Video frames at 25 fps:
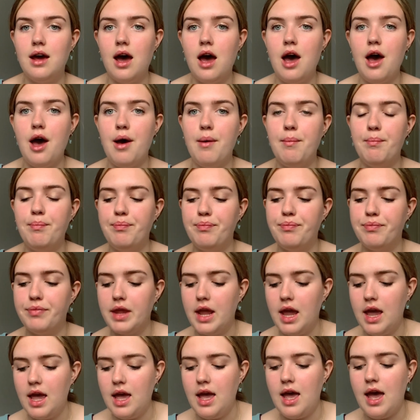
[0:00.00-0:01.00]
And
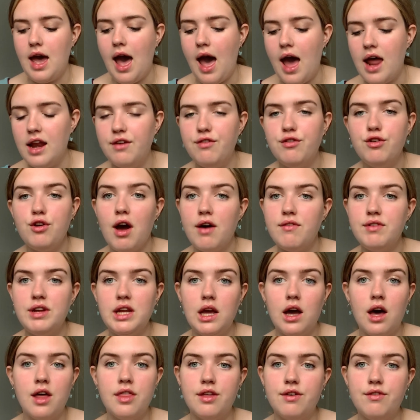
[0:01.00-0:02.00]
if you have
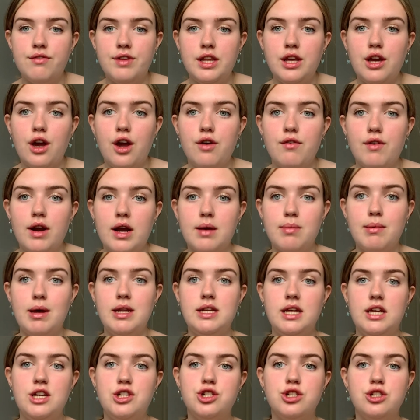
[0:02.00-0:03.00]
any other video
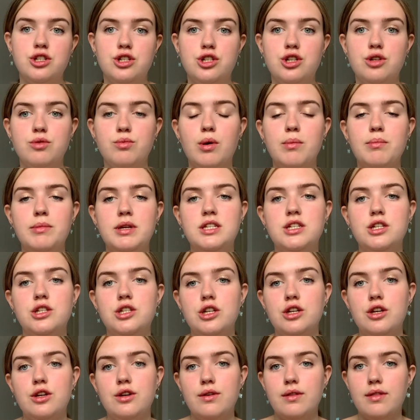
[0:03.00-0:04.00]
recommendations you want me to
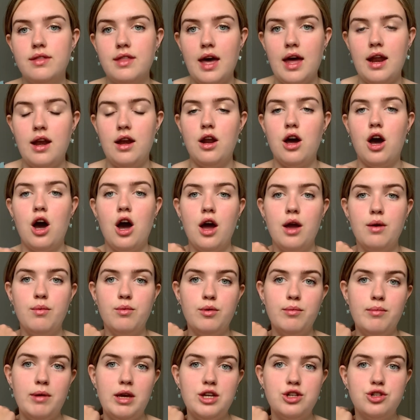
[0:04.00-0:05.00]
do, then I
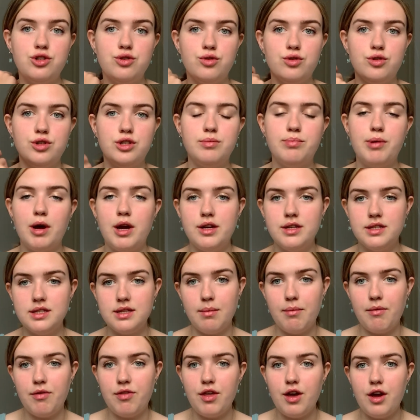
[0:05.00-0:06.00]
will make sure to post
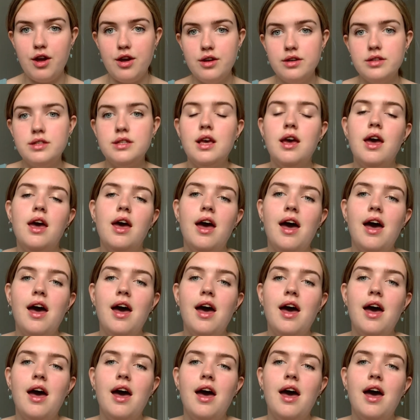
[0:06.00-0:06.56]
some of those.